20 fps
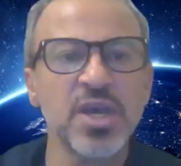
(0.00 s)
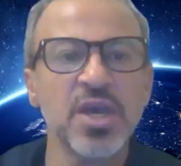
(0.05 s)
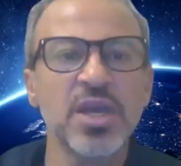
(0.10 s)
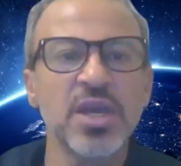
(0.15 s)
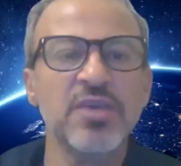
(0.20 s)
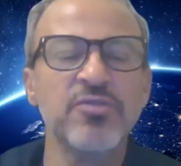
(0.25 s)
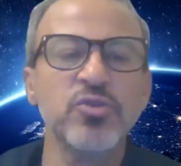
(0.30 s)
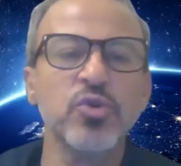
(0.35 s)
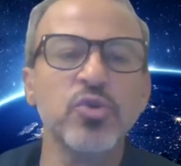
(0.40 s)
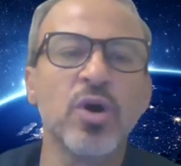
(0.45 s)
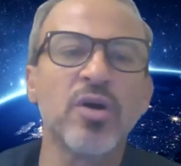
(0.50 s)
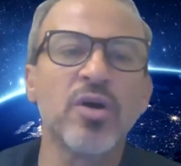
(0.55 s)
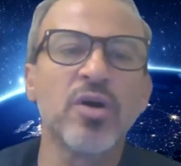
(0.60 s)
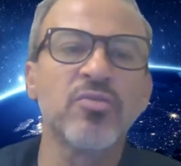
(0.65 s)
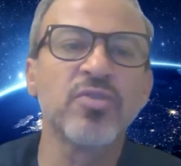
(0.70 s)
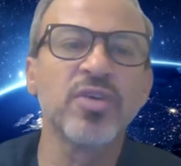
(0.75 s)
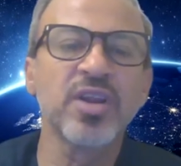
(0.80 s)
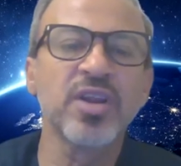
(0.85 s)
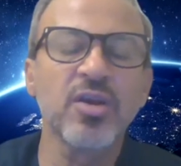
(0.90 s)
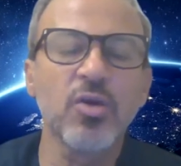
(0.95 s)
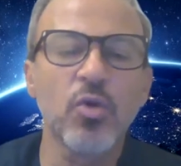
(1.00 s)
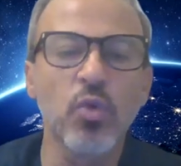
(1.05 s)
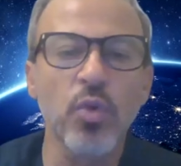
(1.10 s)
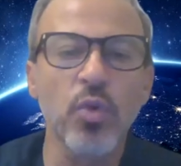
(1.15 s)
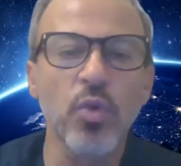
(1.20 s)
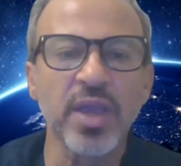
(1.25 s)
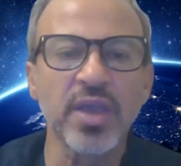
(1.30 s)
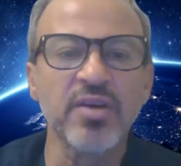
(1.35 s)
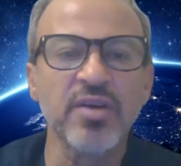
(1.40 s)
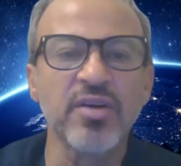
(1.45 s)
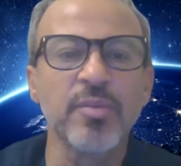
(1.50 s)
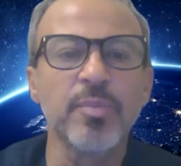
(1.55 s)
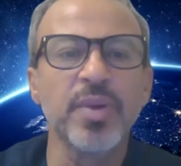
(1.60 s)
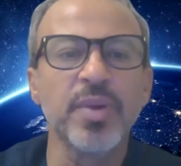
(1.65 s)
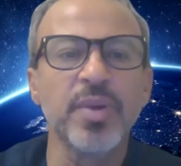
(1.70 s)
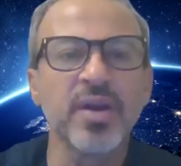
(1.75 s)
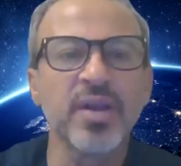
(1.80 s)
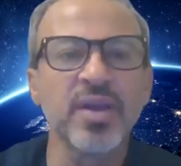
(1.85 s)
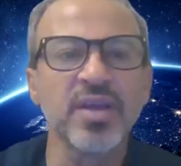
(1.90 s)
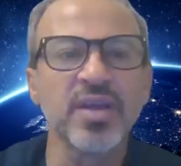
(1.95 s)
if you are very quick in
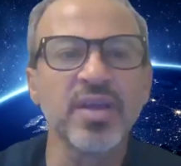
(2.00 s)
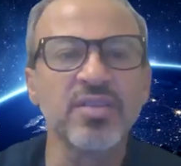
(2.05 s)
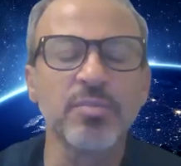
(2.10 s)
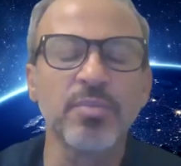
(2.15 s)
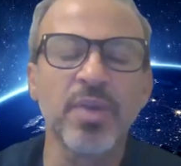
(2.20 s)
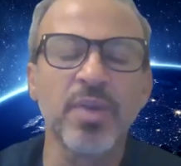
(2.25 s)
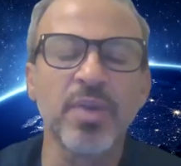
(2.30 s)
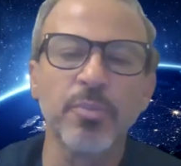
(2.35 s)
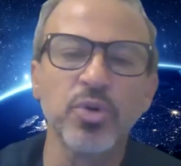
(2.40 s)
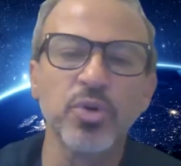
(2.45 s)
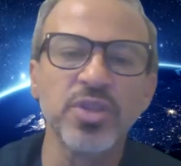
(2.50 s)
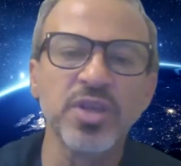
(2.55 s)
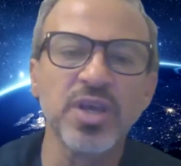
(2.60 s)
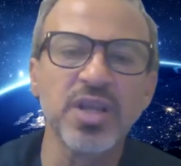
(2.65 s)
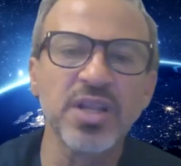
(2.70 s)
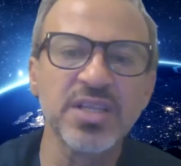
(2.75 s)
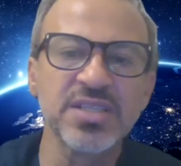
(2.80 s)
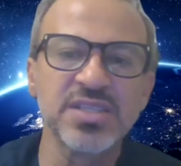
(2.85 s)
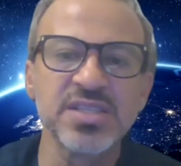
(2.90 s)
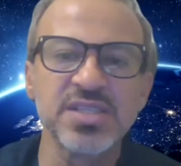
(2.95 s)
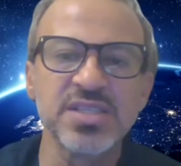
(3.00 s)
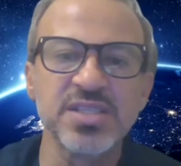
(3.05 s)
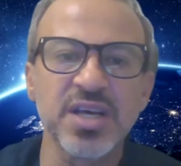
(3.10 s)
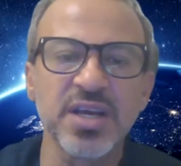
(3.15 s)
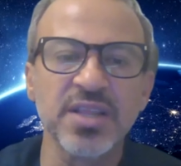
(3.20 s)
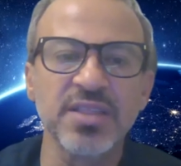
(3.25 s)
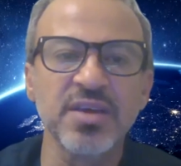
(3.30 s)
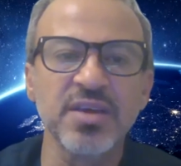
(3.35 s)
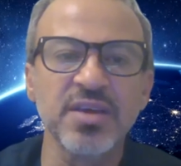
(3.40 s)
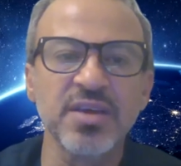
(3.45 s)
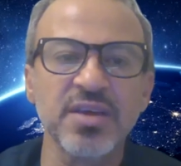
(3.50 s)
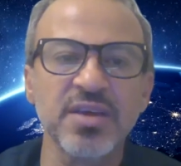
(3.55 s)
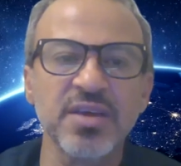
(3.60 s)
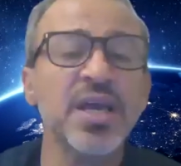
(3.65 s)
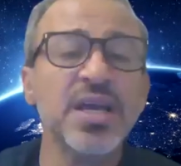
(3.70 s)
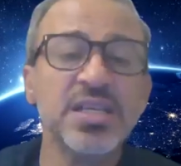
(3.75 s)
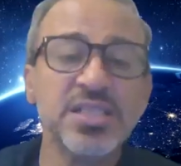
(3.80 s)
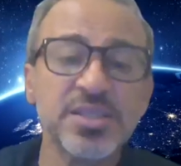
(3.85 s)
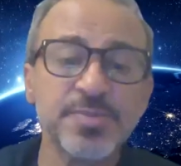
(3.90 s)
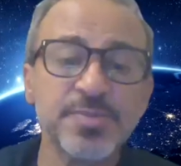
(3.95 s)
repairing it by putting a lens inside the eye,
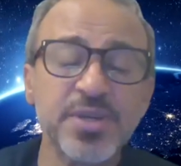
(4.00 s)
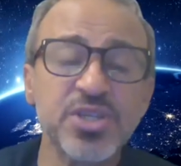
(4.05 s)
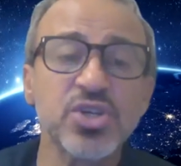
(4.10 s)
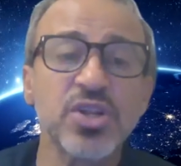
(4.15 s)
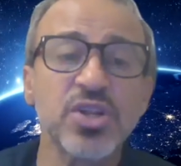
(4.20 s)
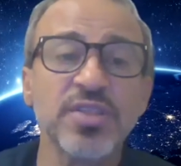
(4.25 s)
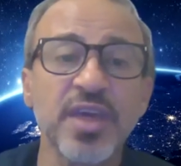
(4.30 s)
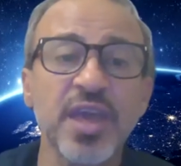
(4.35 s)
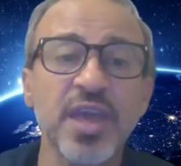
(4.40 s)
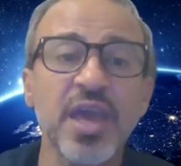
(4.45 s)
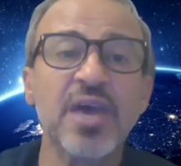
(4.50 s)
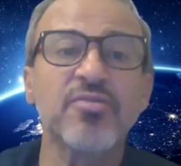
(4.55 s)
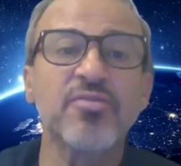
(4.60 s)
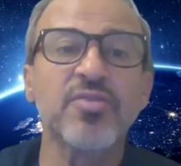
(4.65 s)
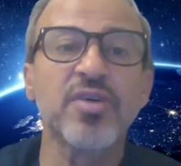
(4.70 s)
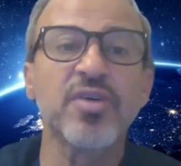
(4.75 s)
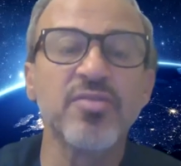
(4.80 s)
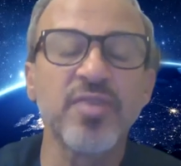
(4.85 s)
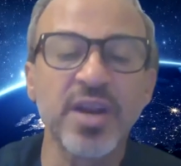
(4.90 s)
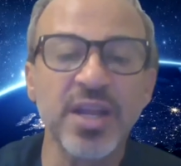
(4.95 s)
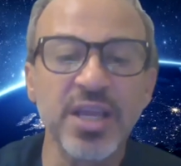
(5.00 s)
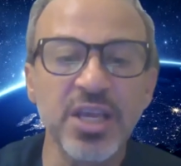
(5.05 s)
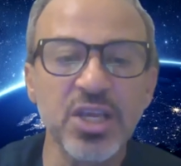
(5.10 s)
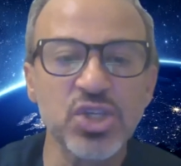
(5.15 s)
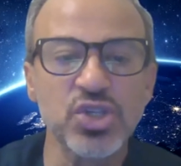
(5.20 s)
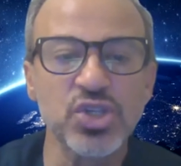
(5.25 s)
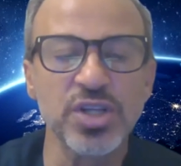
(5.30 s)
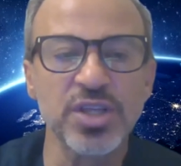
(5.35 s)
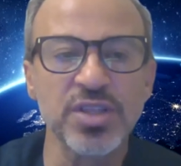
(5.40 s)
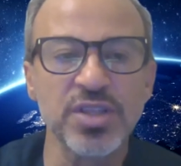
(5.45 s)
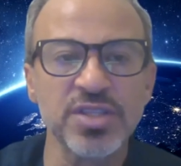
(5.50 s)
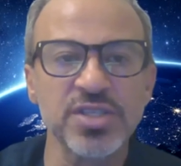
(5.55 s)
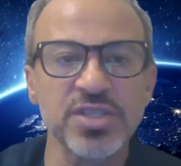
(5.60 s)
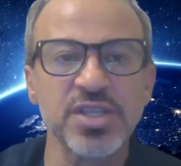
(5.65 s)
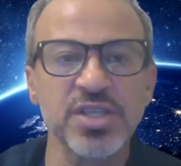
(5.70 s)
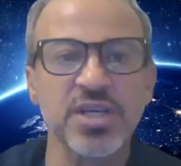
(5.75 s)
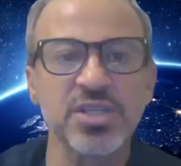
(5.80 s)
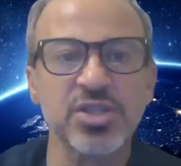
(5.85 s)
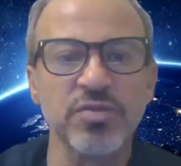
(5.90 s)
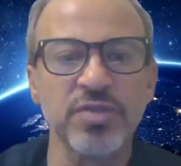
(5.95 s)
especially they have a variation in the
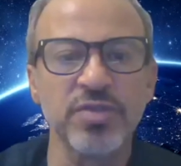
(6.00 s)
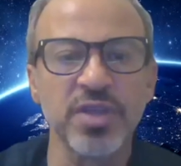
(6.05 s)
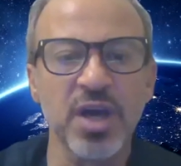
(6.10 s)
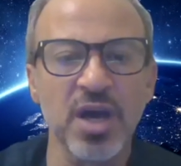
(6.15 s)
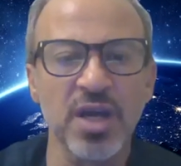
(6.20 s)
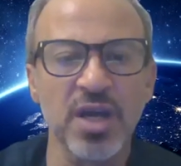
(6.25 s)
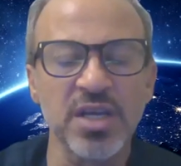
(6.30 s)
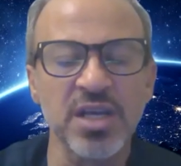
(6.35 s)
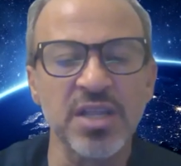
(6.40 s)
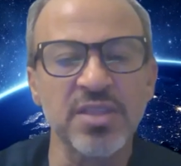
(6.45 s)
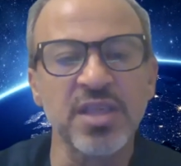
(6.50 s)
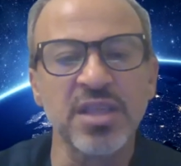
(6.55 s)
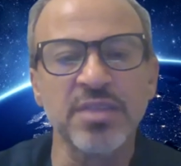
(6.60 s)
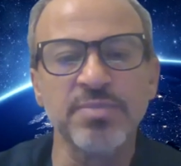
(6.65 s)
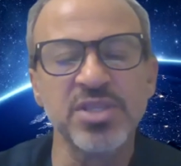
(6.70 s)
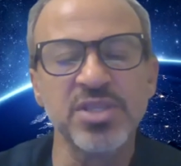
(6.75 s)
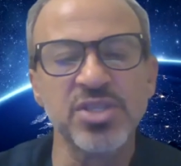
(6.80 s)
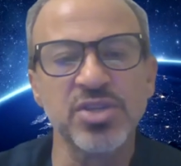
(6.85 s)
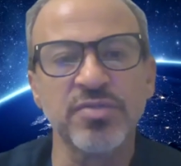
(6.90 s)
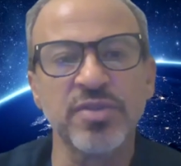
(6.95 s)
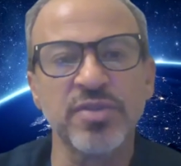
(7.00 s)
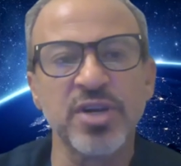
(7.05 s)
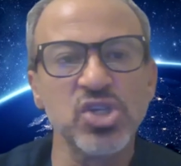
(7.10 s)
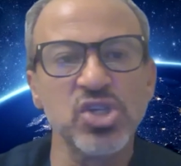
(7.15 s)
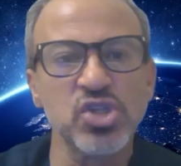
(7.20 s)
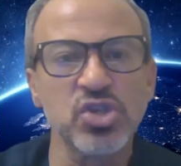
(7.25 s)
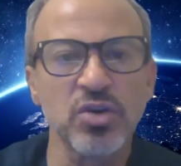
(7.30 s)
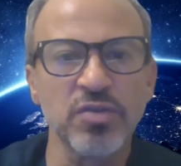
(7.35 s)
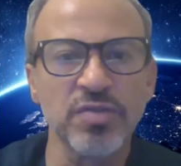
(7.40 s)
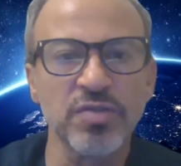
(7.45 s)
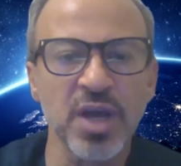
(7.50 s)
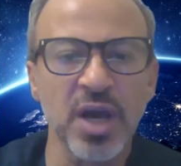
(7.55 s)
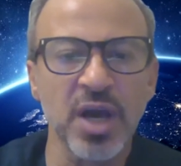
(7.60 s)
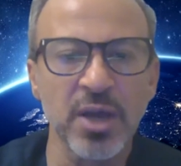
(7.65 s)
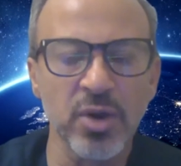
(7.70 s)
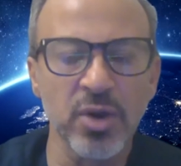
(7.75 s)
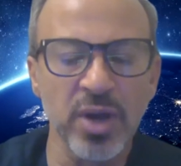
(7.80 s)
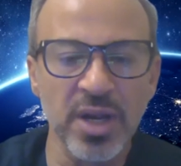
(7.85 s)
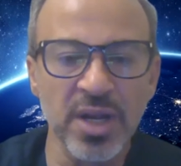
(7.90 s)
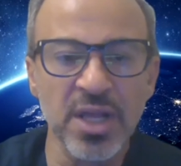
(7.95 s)
size of the eye, and that means a variation of the
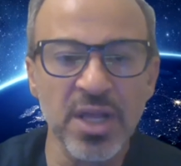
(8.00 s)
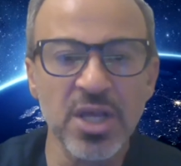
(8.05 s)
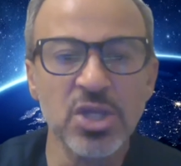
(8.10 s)
IOL.